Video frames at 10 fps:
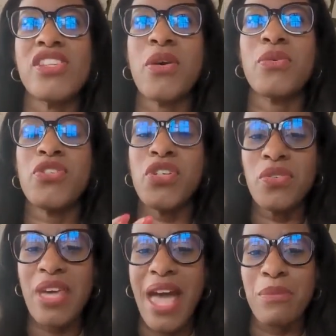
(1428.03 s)
so
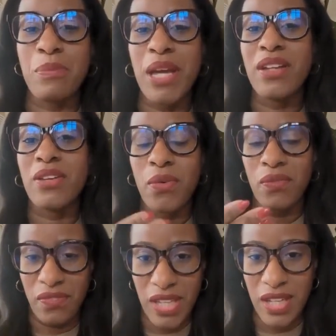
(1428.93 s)
do that, but
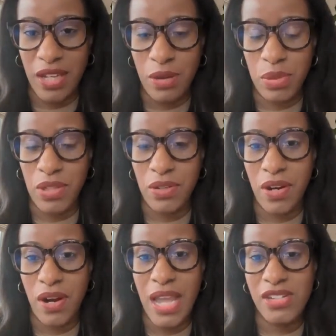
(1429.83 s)
via computer,